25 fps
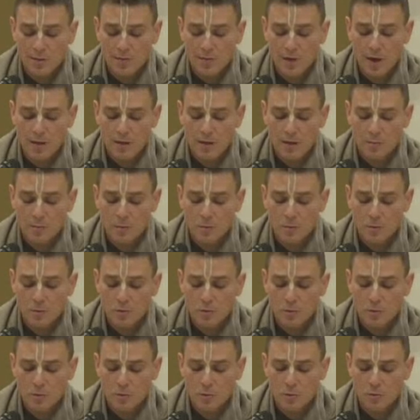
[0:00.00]
valuable
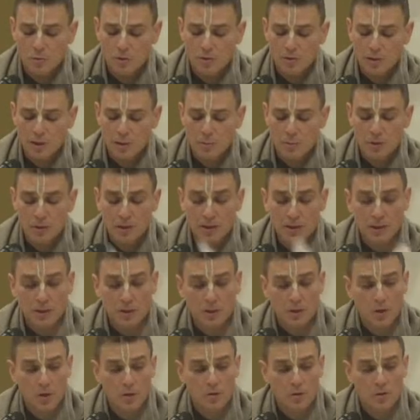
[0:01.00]
jewel resembling a
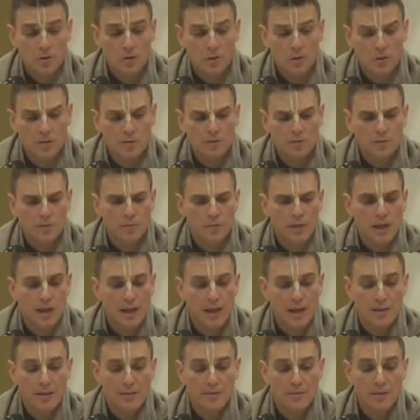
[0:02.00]
conch shell from the
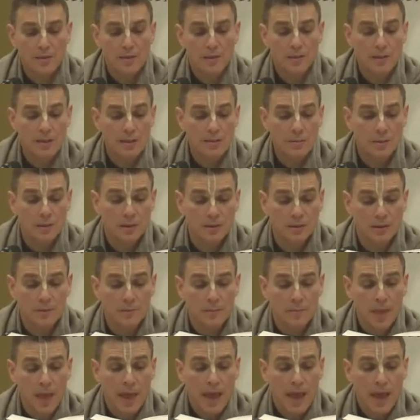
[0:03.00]
head of the demon.